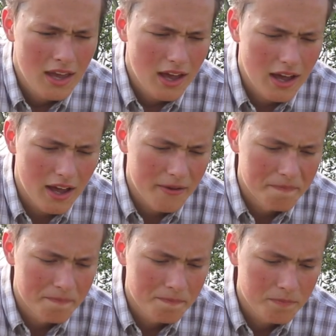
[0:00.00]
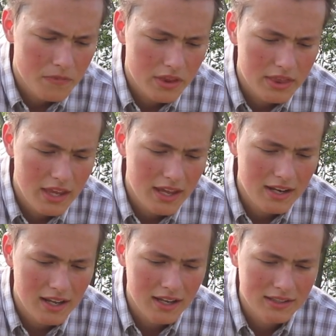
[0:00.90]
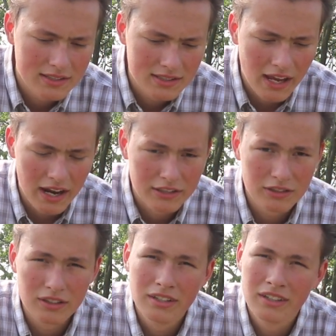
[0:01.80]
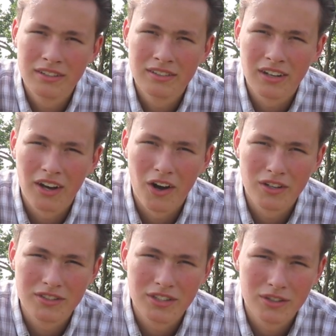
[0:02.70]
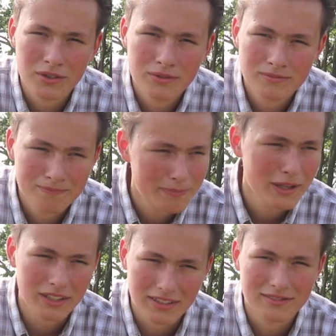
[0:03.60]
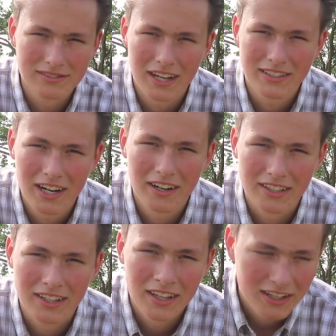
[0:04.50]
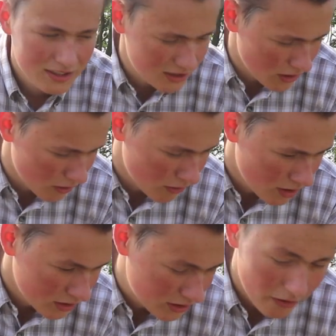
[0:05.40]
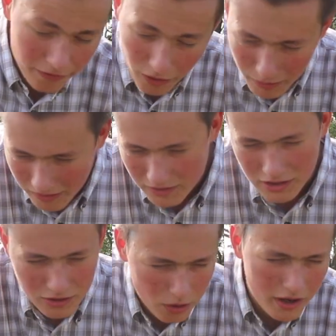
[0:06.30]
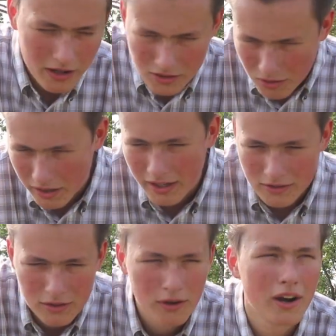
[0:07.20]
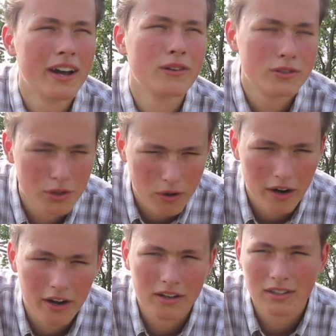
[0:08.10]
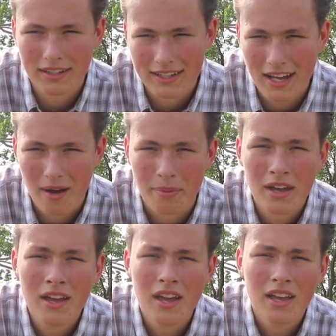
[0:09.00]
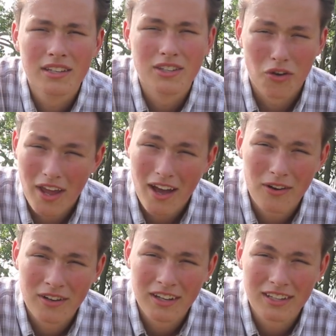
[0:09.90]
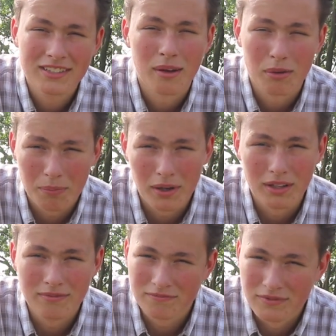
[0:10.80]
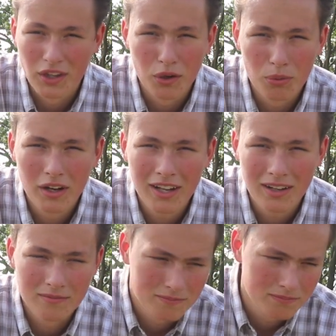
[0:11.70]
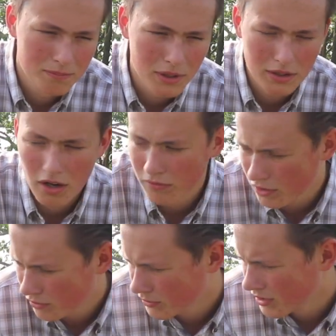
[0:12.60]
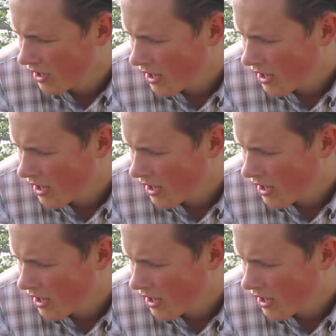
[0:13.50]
Then it's actually on to building, not tearing. So far we have just tore out, and cleaned up. So now it's time to put new wood in, build our rooms.